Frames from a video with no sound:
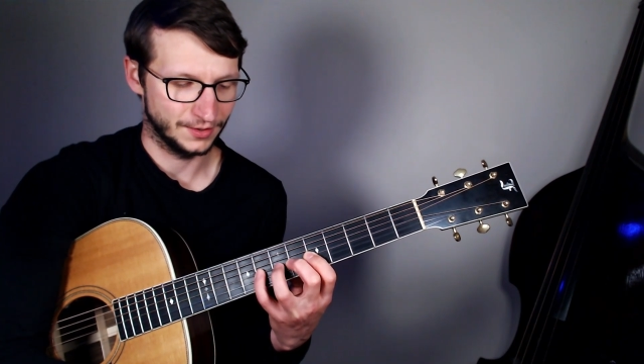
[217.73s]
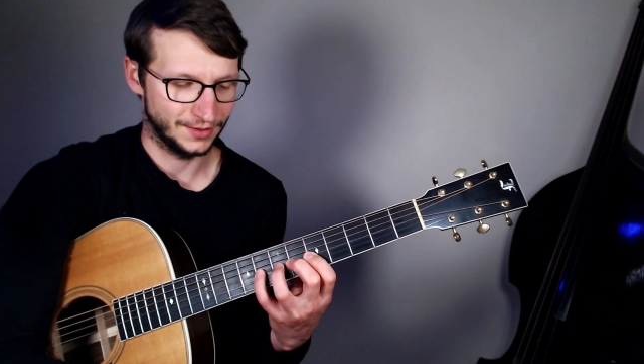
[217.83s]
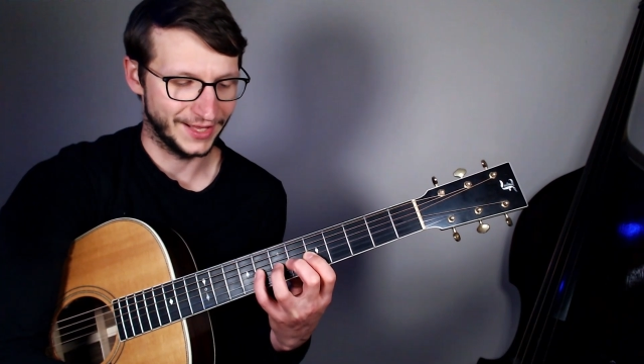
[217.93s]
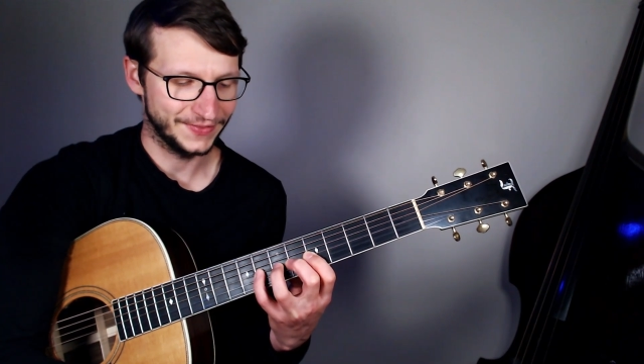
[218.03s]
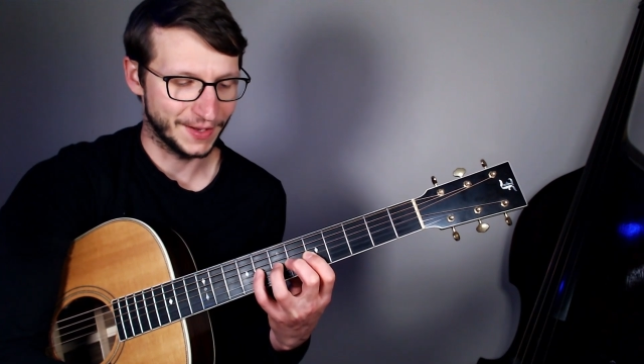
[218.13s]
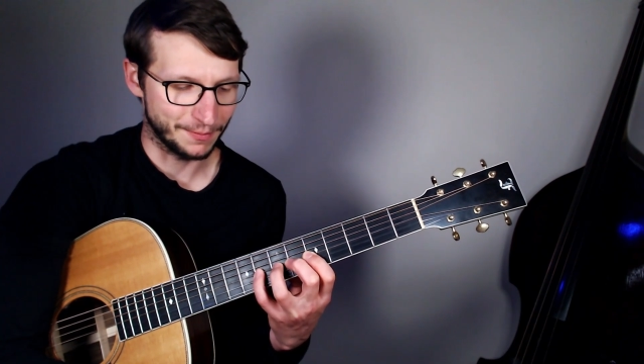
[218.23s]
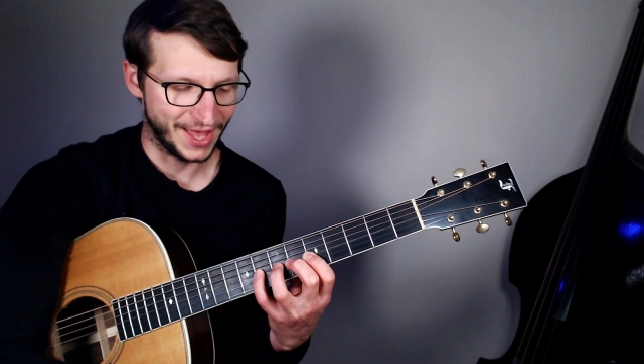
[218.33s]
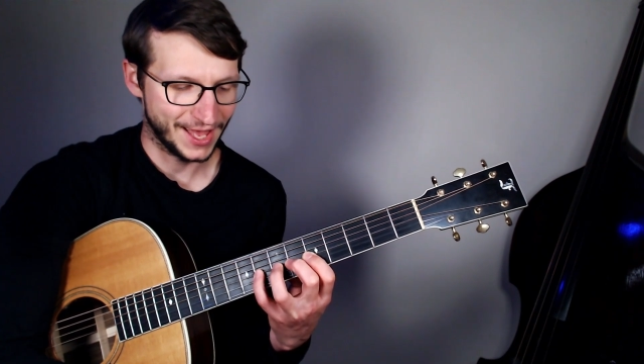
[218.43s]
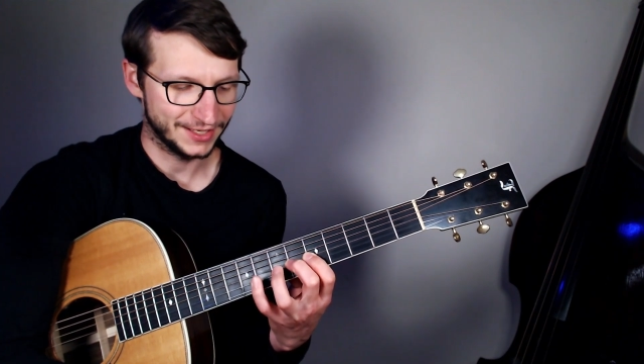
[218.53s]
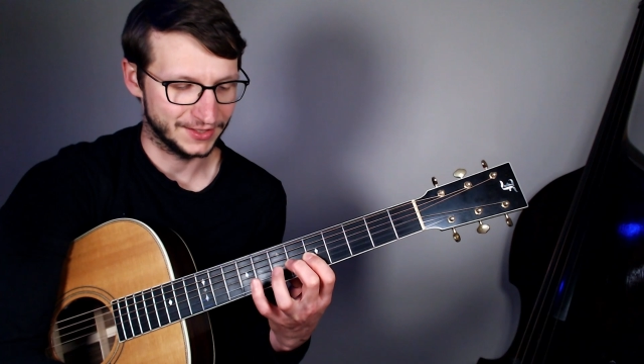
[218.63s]
Let them
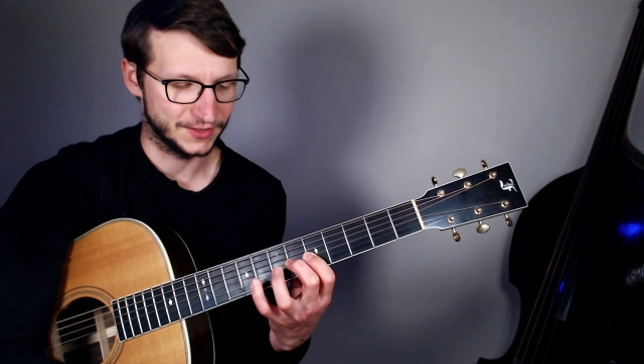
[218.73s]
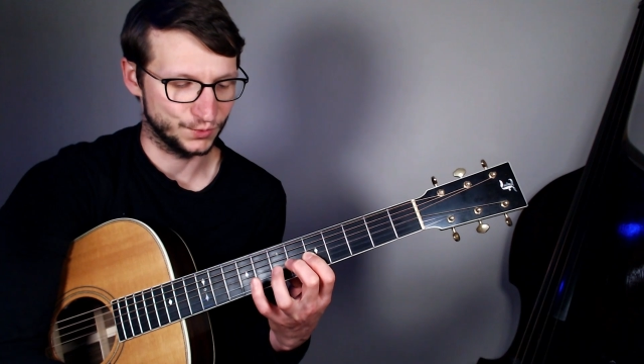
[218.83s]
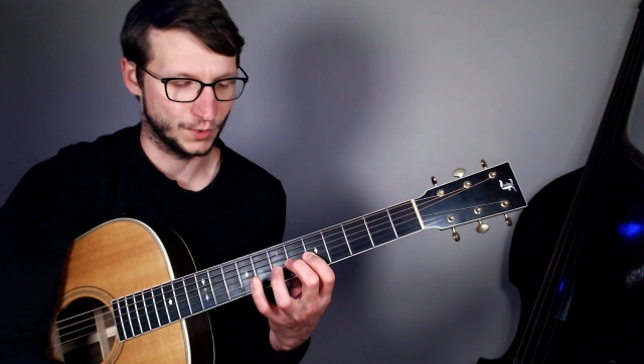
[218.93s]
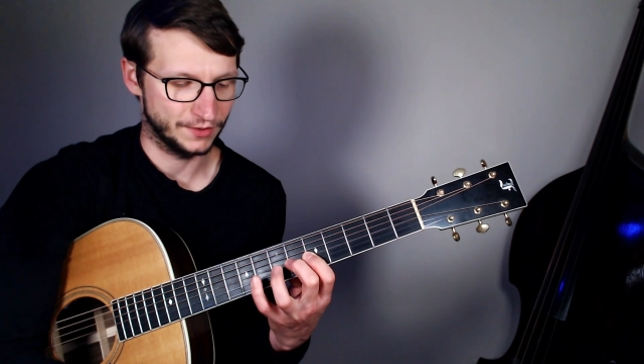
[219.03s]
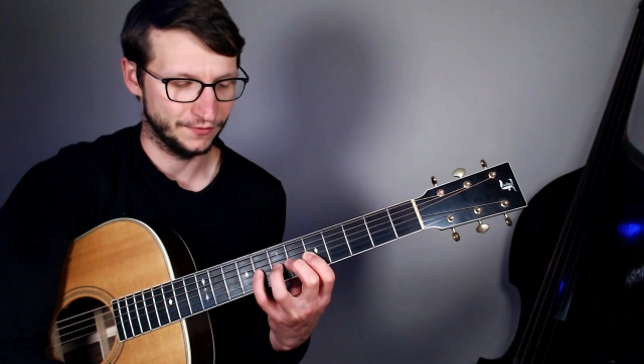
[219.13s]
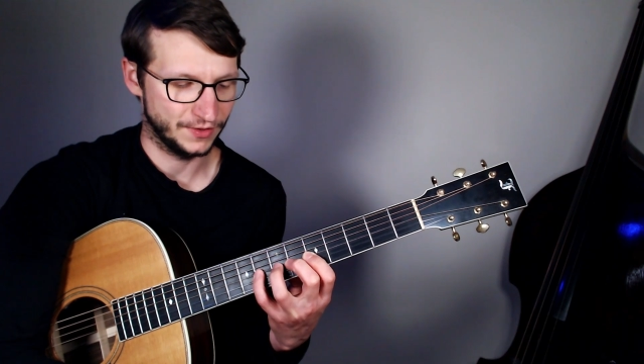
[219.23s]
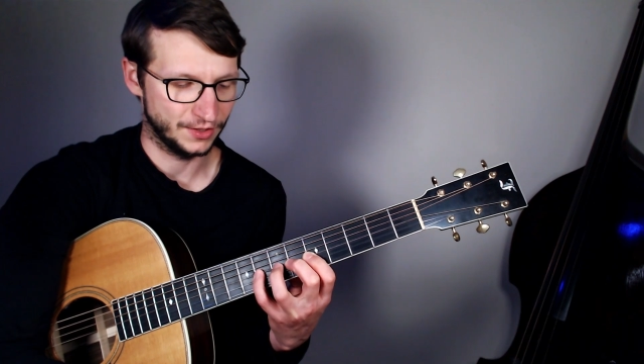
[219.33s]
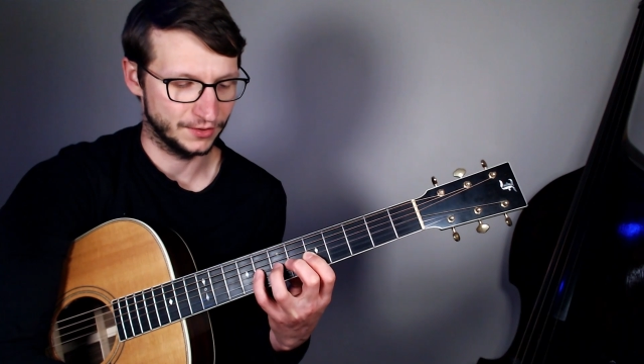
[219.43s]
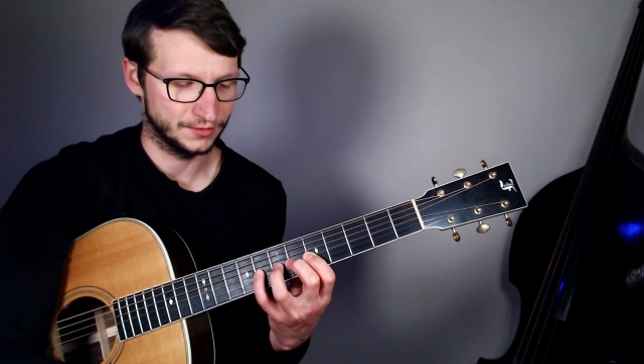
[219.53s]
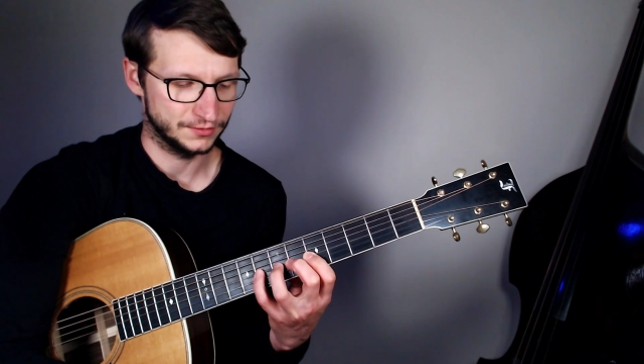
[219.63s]
act as one finger.